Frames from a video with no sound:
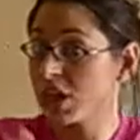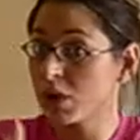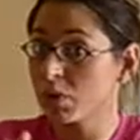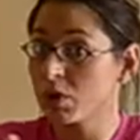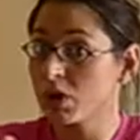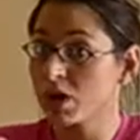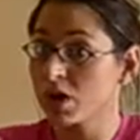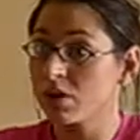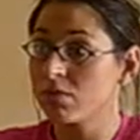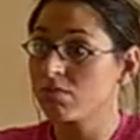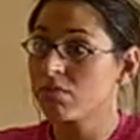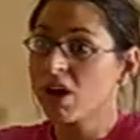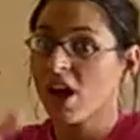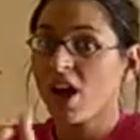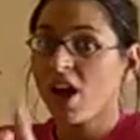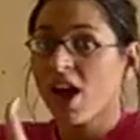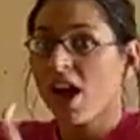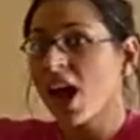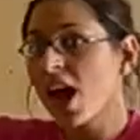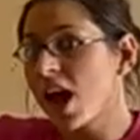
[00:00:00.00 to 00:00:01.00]
So
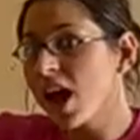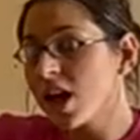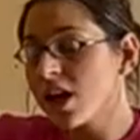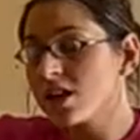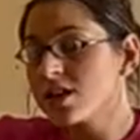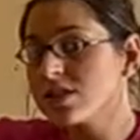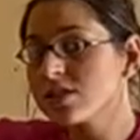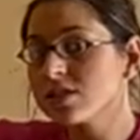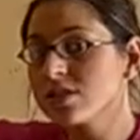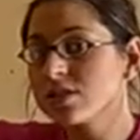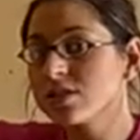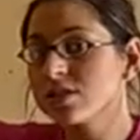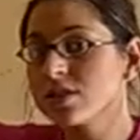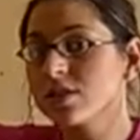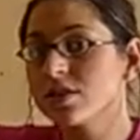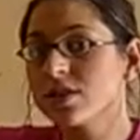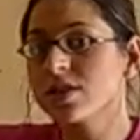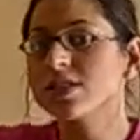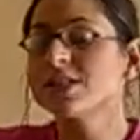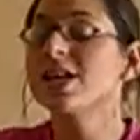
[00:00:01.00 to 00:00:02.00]
it is
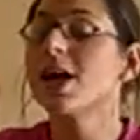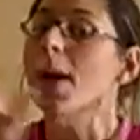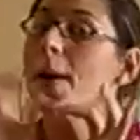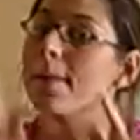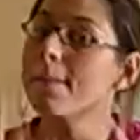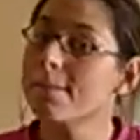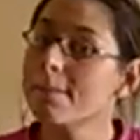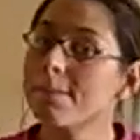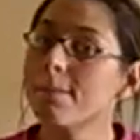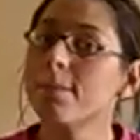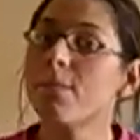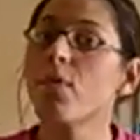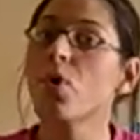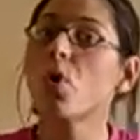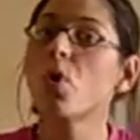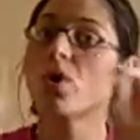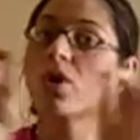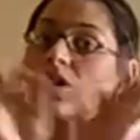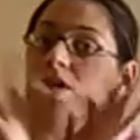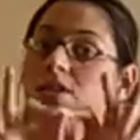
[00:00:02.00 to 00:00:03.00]
important to specify
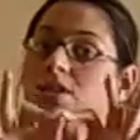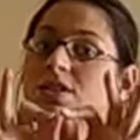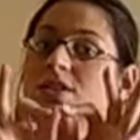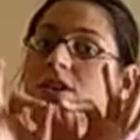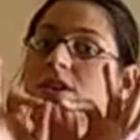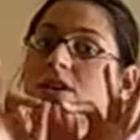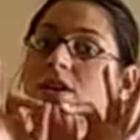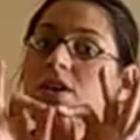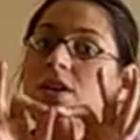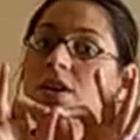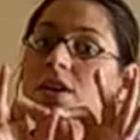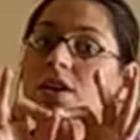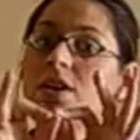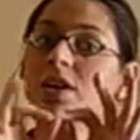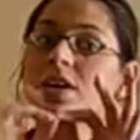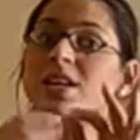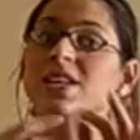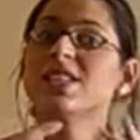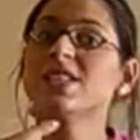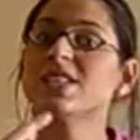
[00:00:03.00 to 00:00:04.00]
the
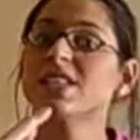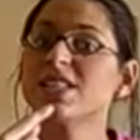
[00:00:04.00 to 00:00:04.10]
conditions